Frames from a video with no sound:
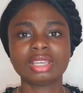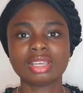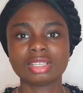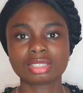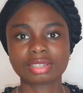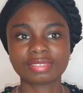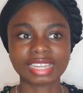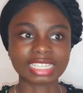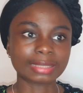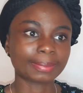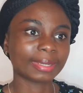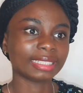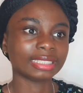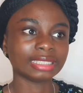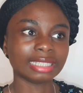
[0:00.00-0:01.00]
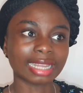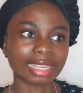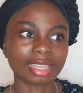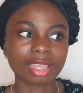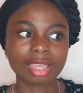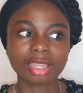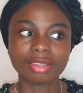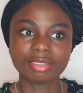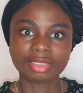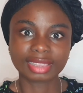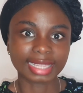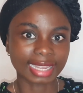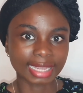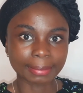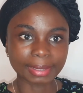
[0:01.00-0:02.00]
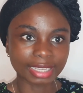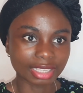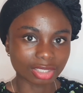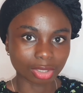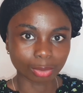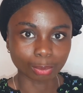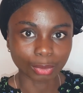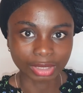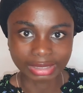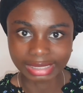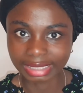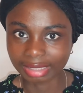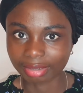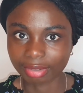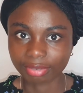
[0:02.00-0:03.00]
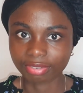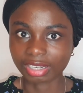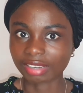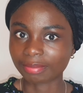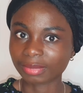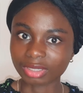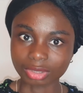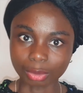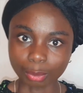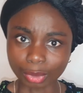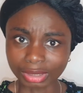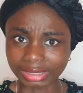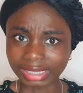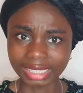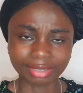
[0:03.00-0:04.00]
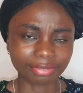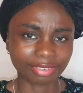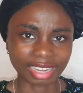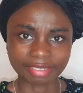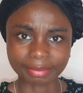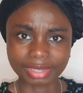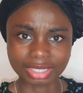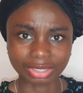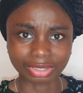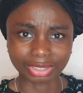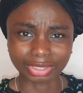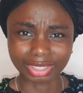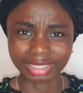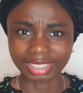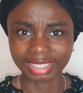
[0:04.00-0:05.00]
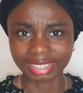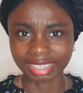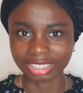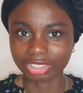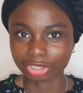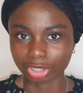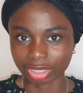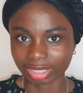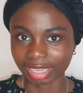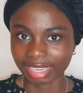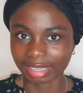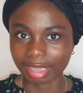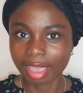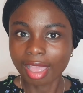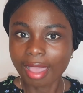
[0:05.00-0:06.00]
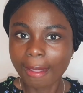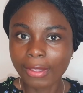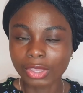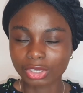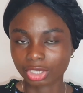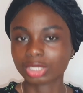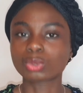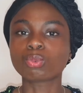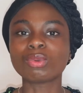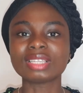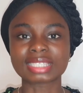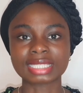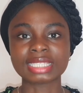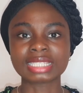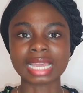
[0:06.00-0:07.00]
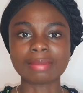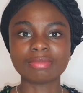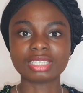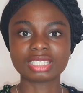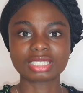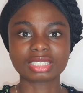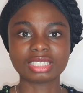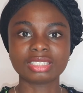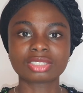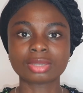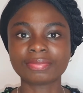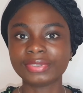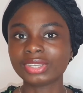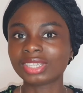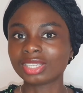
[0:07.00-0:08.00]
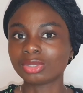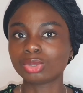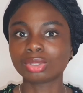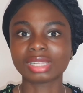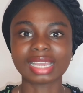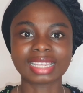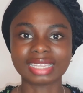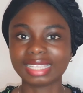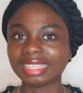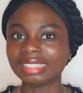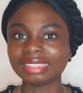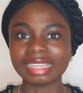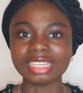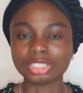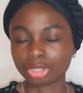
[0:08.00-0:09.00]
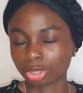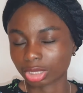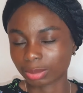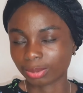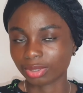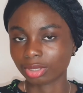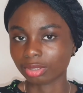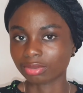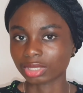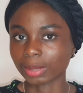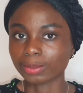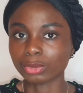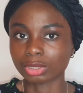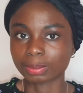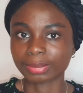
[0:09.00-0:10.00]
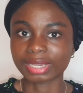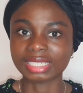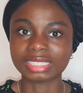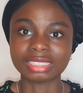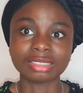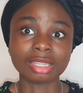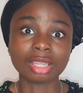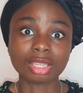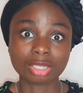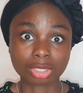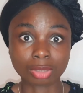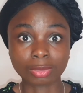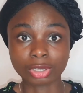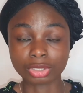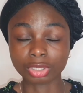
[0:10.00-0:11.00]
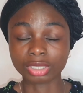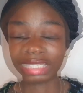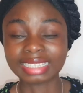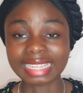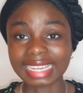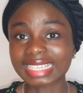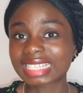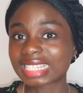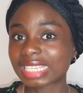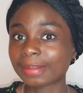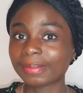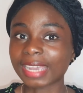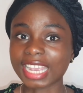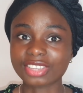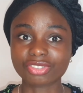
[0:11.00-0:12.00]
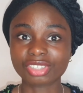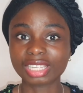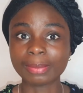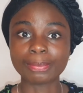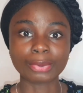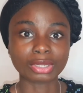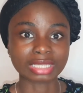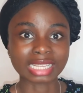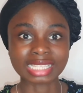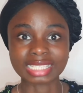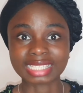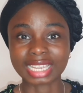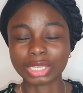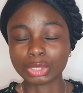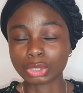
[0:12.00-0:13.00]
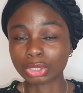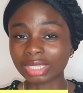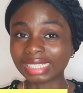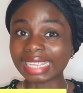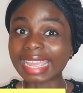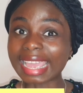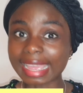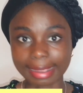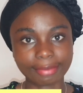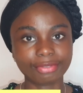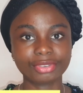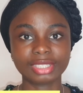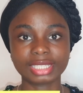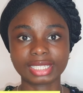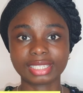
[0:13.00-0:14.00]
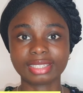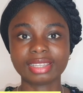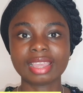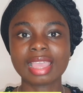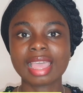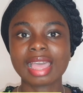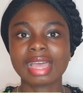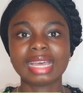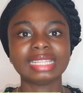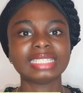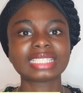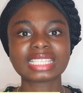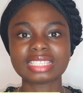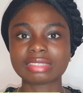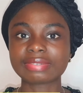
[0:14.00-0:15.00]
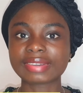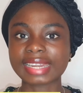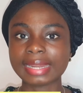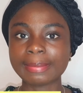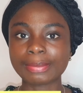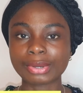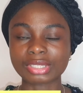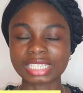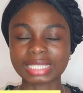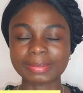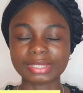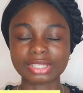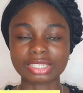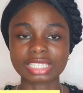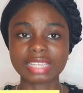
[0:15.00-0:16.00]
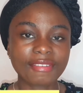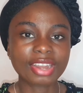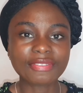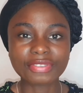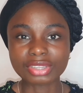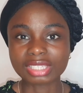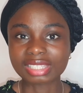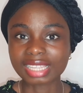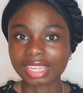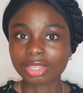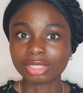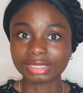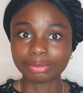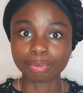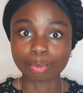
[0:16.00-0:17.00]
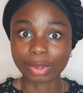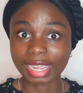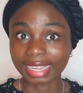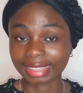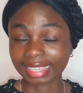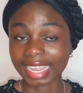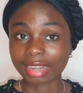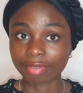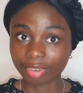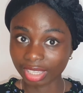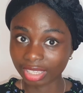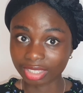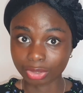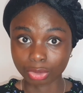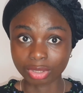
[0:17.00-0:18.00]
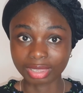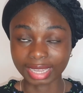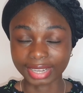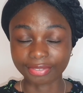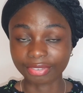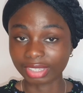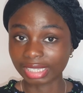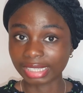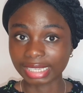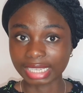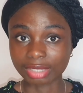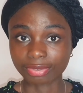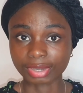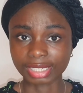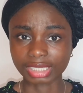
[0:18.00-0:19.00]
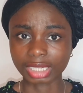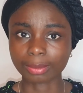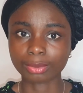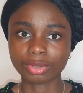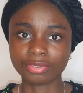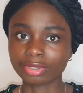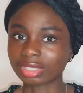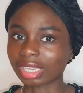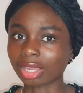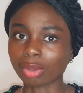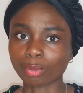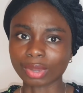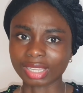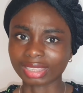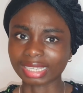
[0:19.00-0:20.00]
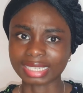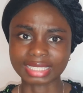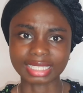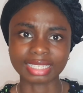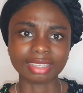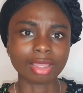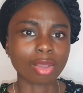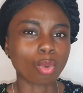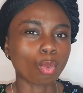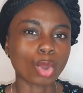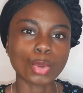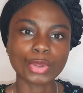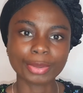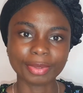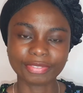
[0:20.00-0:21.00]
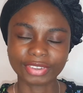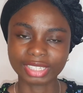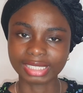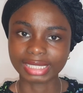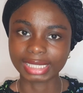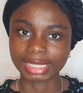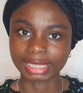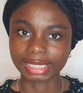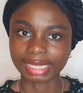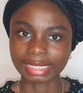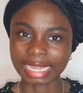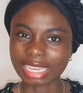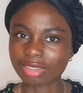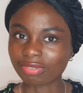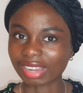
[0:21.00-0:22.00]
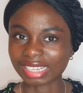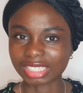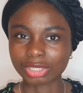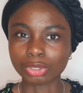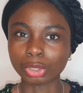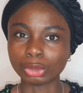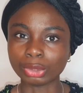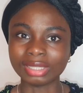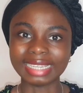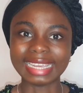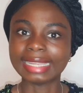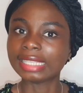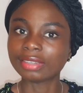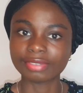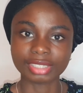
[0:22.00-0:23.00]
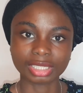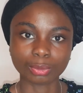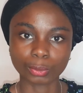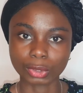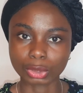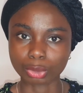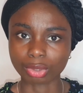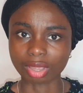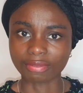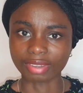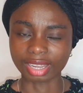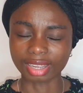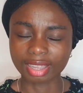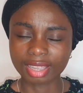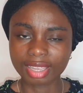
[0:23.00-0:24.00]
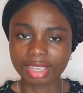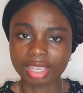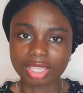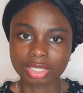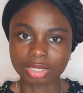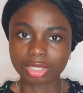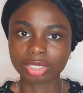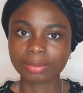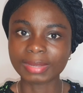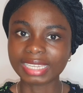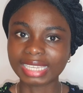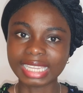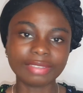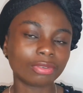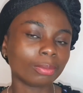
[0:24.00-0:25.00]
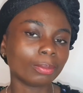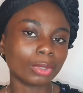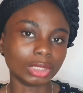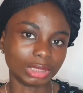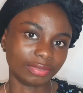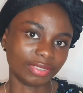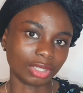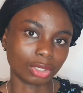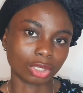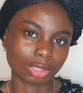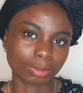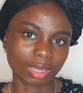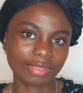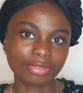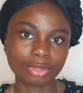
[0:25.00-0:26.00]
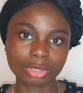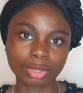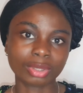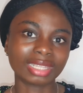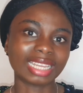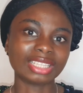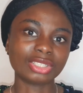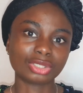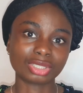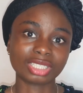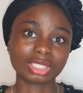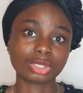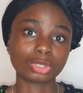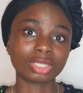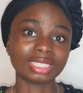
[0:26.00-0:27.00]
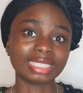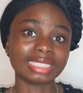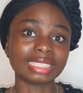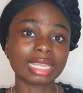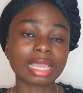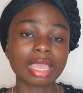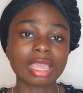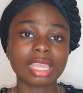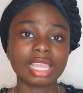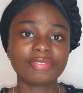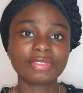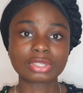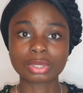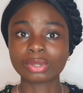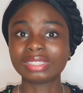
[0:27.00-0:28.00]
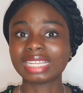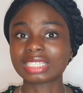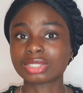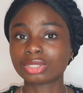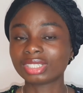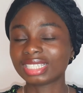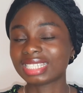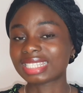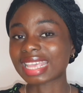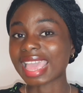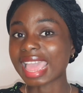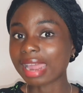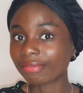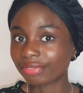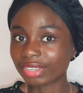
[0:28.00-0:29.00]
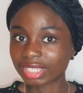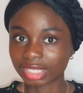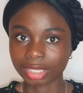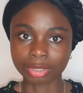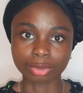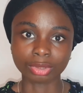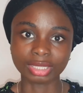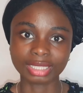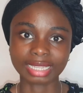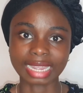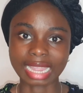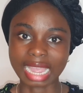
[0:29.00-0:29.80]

So like spending like 30 minutes on one day, 5 minutes on one day, 5 minutes on another day, and it's just like you're just wasting time basically. It's something you can do like in a short period of time. You're spending so much on it. The next tip that is really important is that you study every day. And this is very important because even if you start your work like really late, for example, if you start your work like say 1 week before the deadline and you've actually not done any reading whatsoever, it's gonna make it even more difficult. But if you're someone that usually studies, if you're someone that studies every single day, like